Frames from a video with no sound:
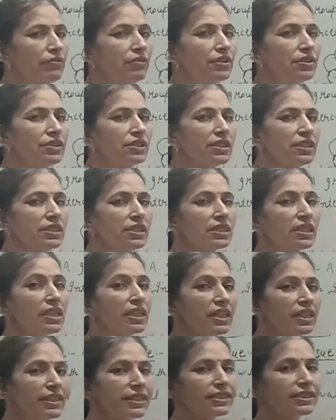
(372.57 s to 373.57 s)
which is
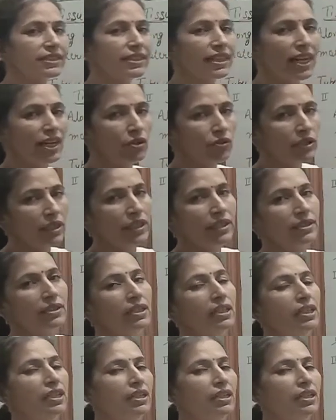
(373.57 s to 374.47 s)
acellular,